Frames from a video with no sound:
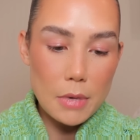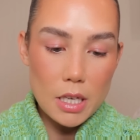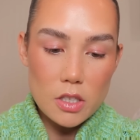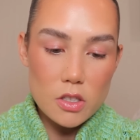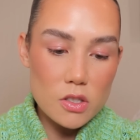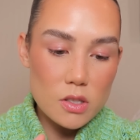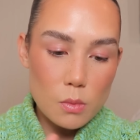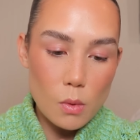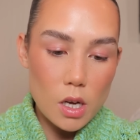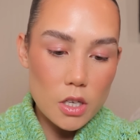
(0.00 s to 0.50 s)
meant
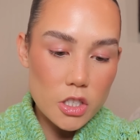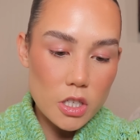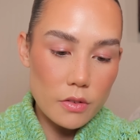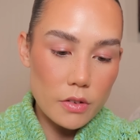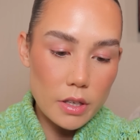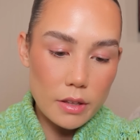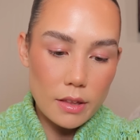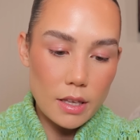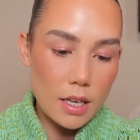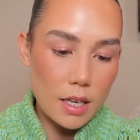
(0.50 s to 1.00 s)
to swatch
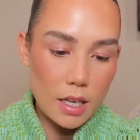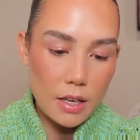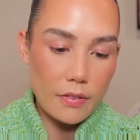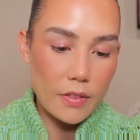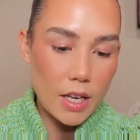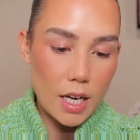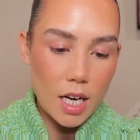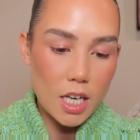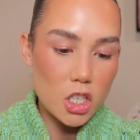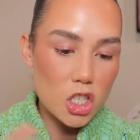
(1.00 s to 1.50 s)
everything,
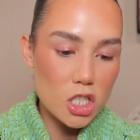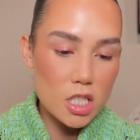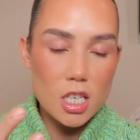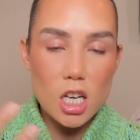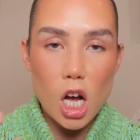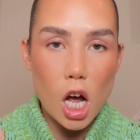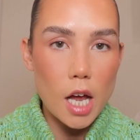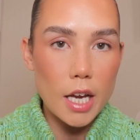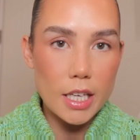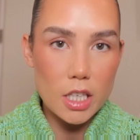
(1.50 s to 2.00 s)
and then I
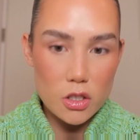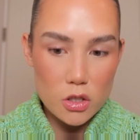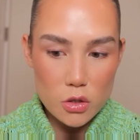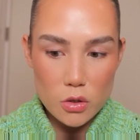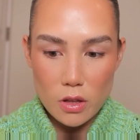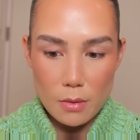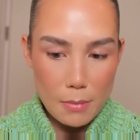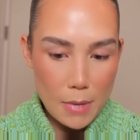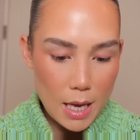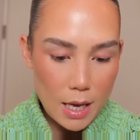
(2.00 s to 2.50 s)
just got
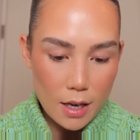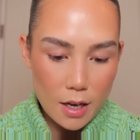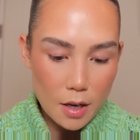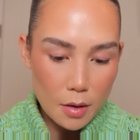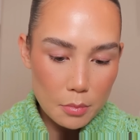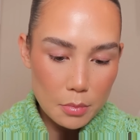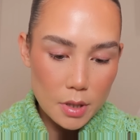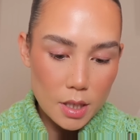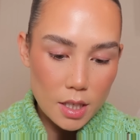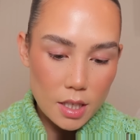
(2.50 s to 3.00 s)
into the
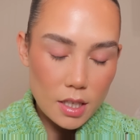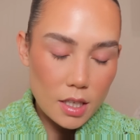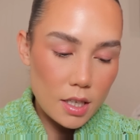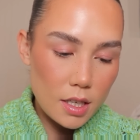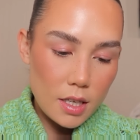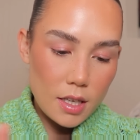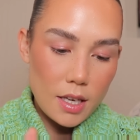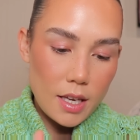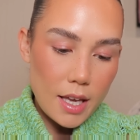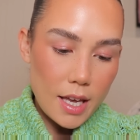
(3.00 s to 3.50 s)
makeup,
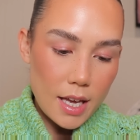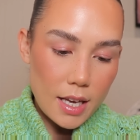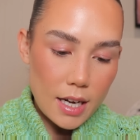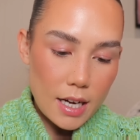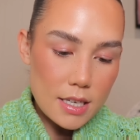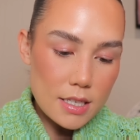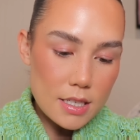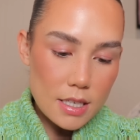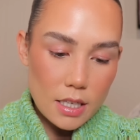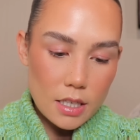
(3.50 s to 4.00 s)
and
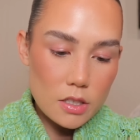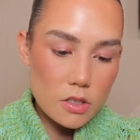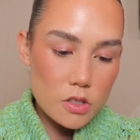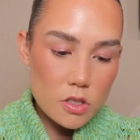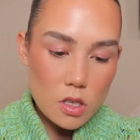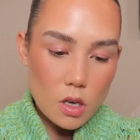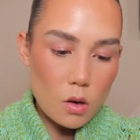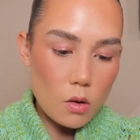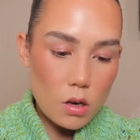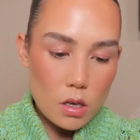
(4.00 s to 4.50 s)
I didn't.
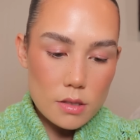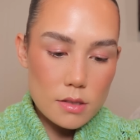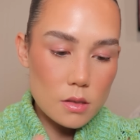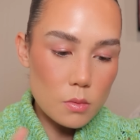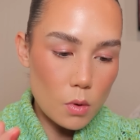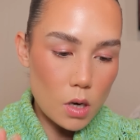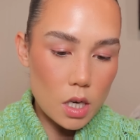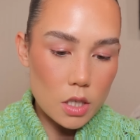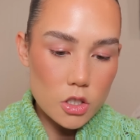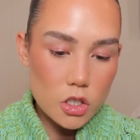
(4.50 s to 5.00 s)
So I'll
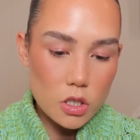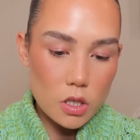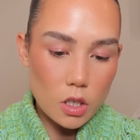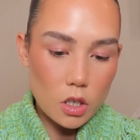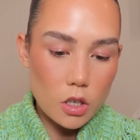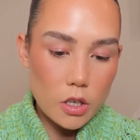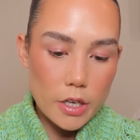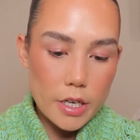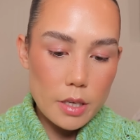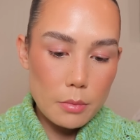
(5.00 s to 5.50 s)
swatch
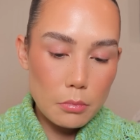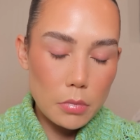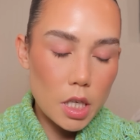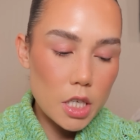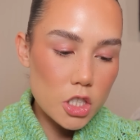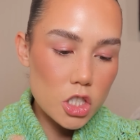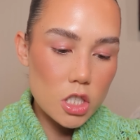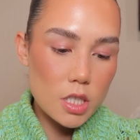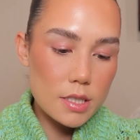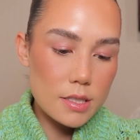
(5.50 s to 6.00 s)
the cream
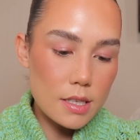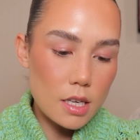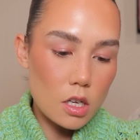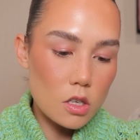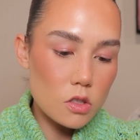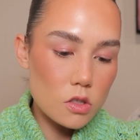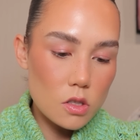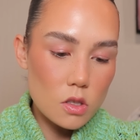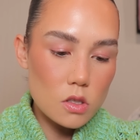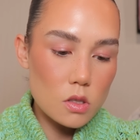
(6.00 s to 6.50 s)
blushes, and
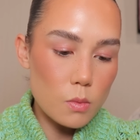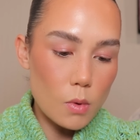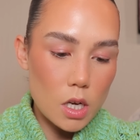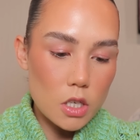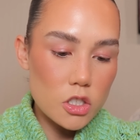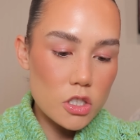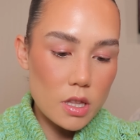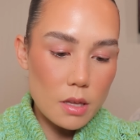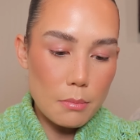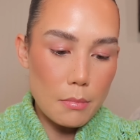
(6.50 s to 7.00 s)
I'll also
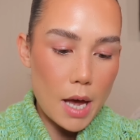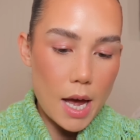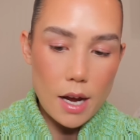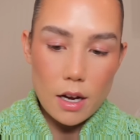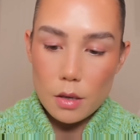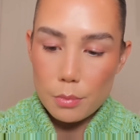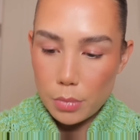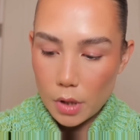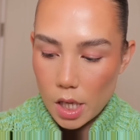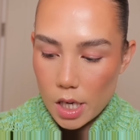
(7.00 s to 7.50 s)
swatch the M
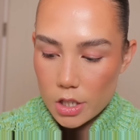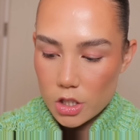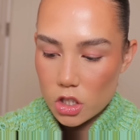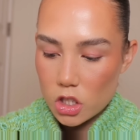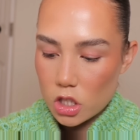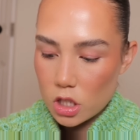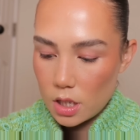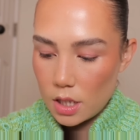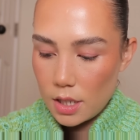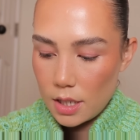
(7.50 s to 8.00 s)
A C
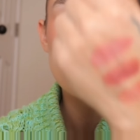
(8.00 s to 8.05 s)
blush.